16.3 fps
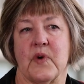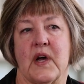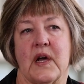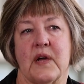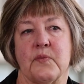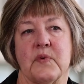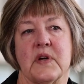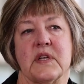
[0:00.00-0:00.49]

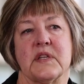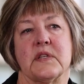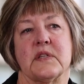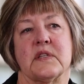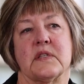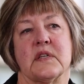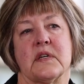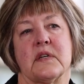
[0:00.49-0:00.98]
I
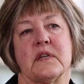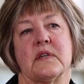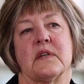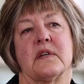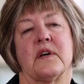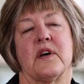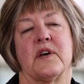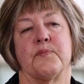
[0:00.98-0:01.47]
wanted to
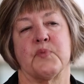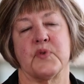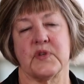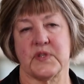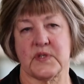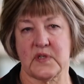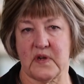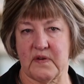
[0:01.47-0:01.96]

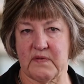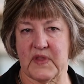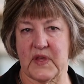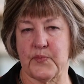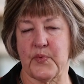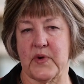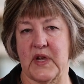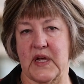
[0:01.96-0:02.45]
preserve
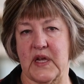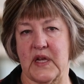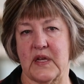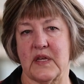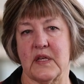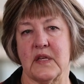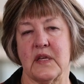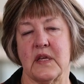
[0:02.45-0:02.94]
the breed,